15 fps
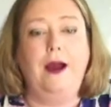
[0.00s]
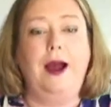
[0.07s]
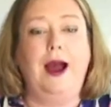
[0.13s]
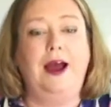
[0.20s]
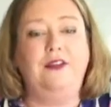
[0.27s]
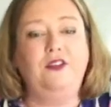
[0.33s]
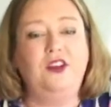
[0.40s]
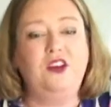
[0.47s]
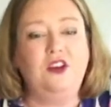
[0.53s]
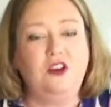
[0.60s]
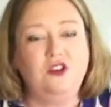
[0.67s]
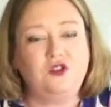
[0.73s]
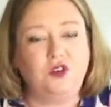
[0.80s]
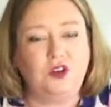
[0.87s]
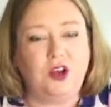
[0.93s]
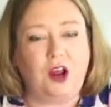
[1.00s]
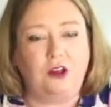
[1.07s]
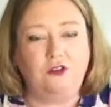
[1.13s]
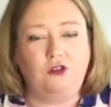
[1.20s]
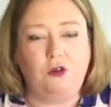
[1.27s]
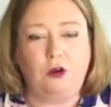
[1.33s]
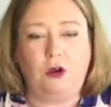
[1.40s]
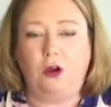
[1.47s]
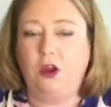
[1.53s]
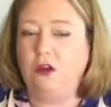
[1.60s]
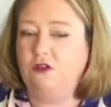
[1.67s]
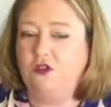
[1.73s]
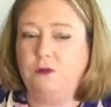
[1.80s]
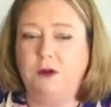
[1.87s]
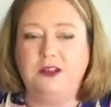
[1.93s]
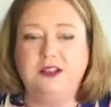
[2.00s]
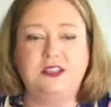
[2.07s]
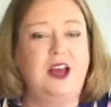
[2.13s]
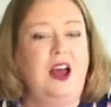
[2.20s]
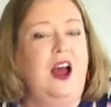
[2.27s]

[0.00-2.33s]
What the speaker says: And the usual accoutrements,